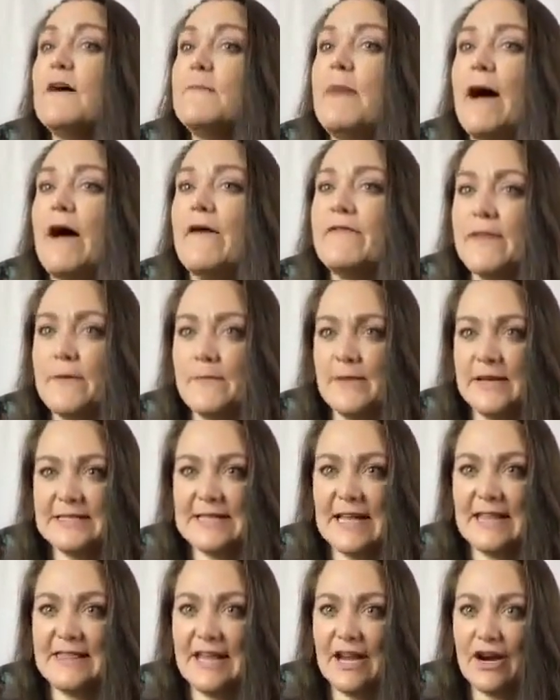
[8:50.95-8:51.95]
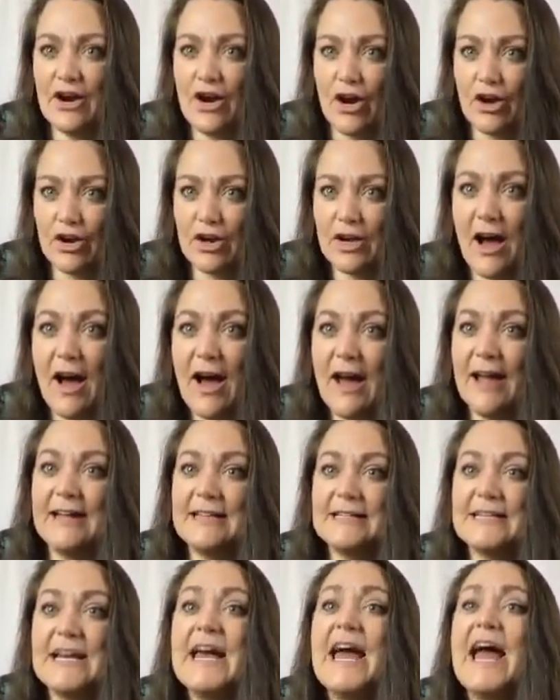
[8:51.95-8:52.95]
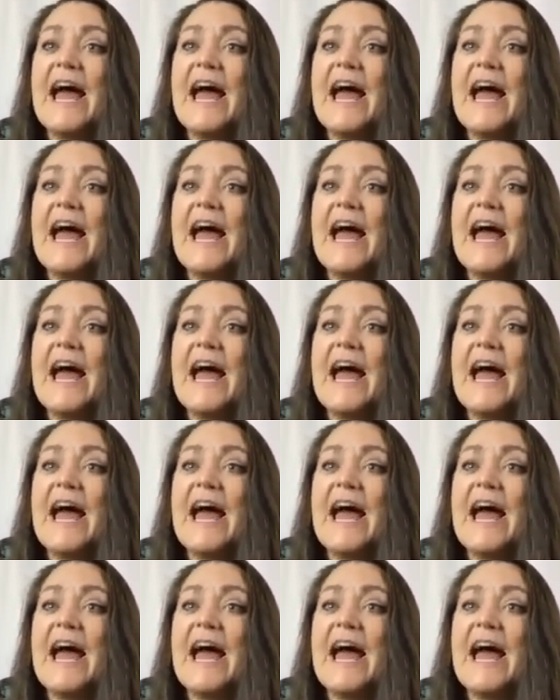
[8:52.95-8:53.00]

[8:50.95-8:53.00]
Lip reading: about them is that they are kind